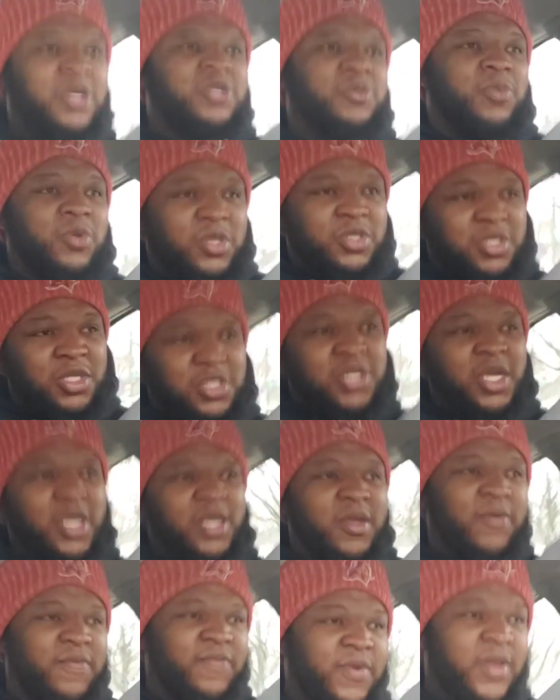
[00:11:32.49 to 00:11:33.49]
It's your boy
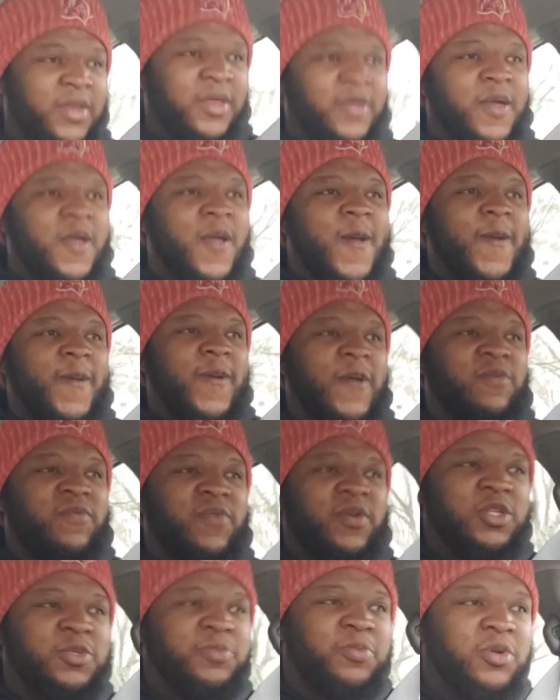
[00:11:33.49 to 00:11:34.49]
CJ Goodfella,
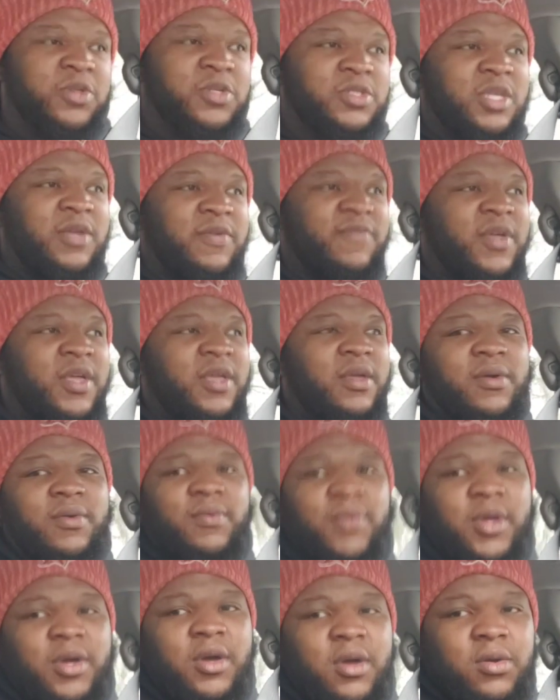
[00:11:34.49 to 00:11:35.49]
Goodfella Sports TV.
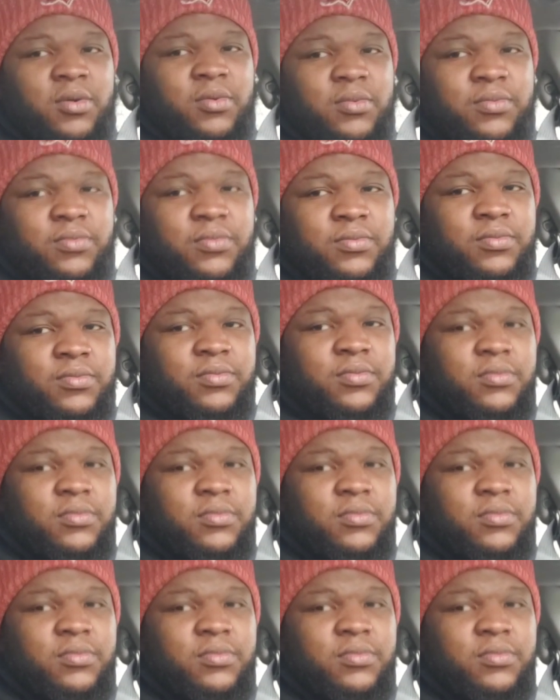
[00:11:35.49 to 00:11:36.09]
We go.